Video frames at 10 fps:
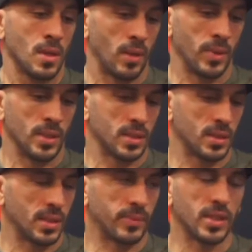I mean,
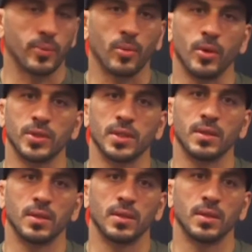it's up to the
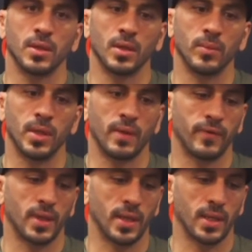promotion. You know what I mean? I
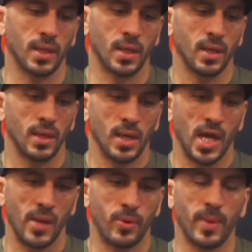feel like I
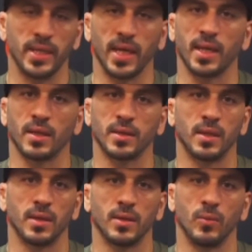put my neck out
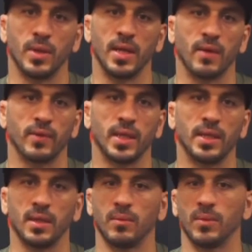there whenever they
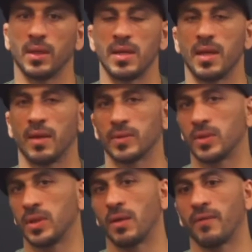needed me. I never
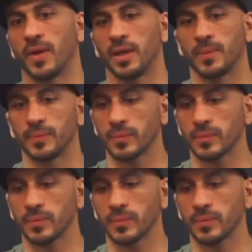turned down the fight.